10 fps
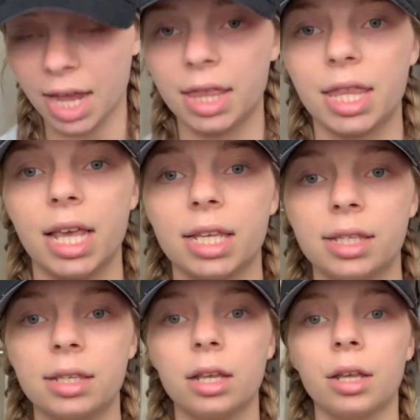in this
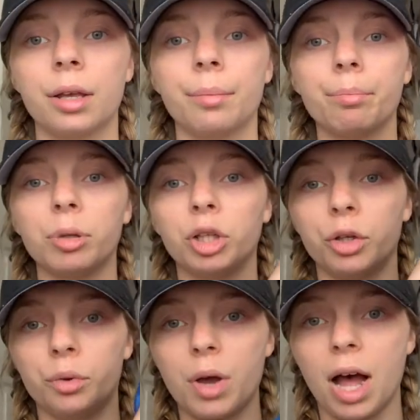
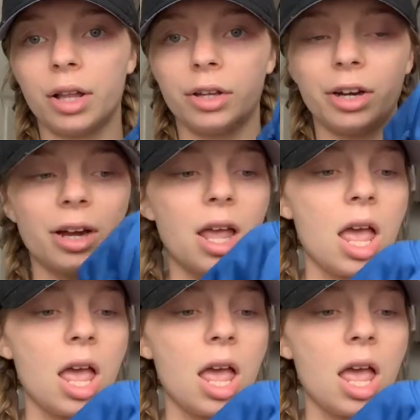blue color.